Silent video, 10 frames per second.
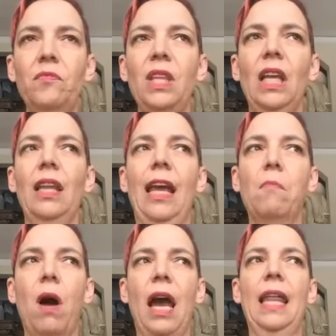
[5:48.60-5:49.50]
like
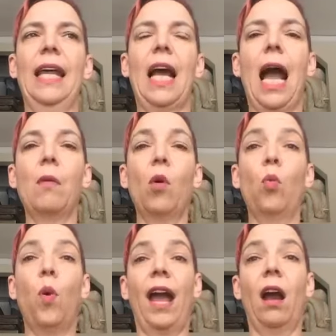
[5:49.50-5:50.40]
my, like I'm
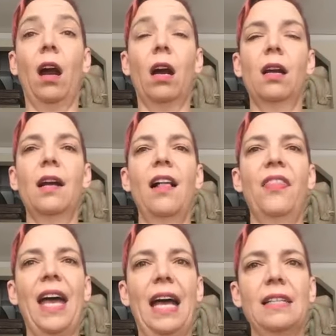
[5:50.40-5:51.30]
aware
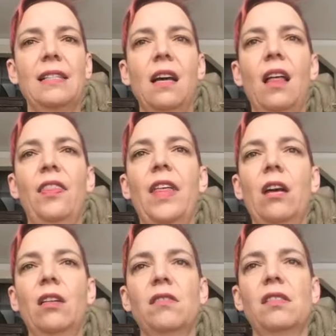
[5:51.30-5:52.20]
that
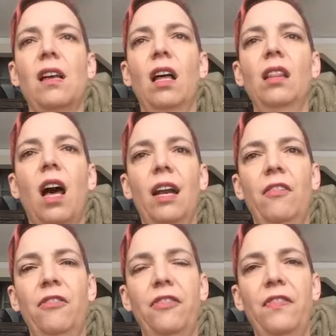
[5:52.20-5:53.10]
there's a lot
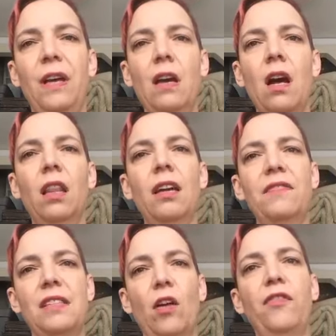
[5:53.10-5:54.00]
of, a lot of
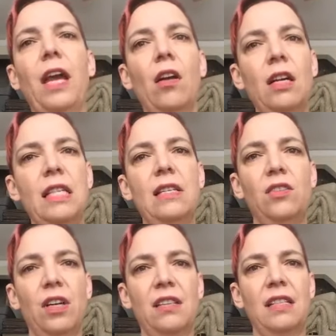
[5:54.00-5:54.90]
self-care and
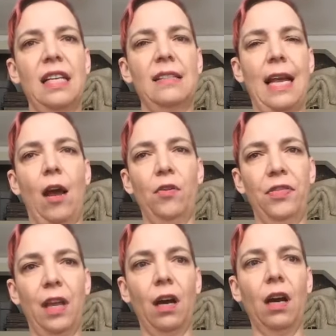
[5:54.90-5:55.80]
de-stress things out
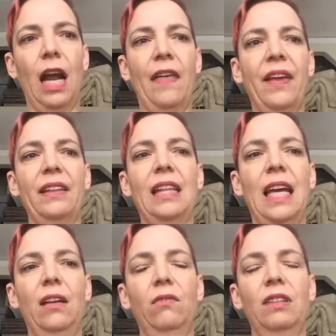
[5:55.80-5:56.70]
there. And that,
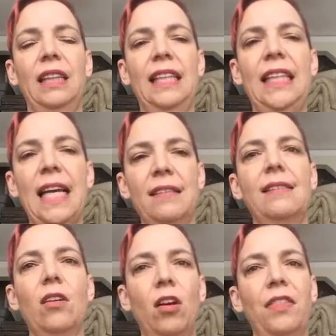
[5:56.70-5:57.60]
that, yes,
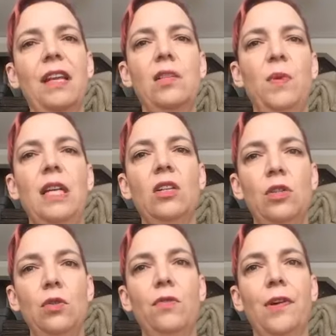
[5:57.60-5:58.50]
there are things we can
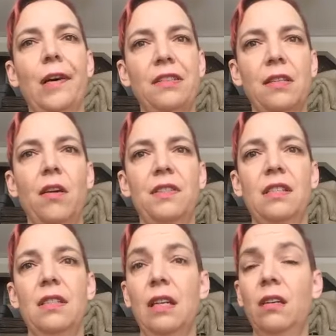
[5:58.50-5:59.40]
do for ourselves
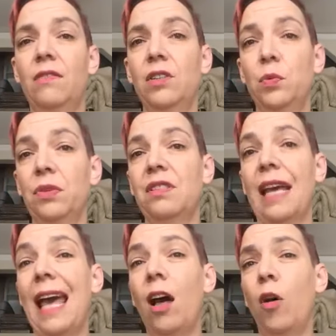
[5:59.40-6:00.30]
as individuals to
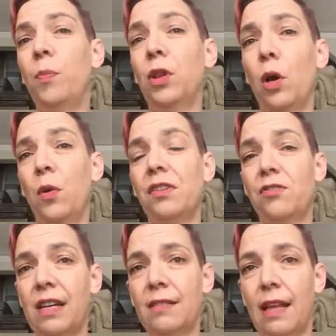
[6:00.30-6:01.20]
help lower
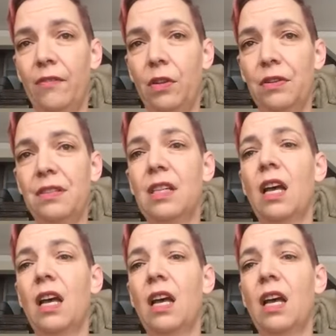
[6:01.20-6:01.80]
stress levels.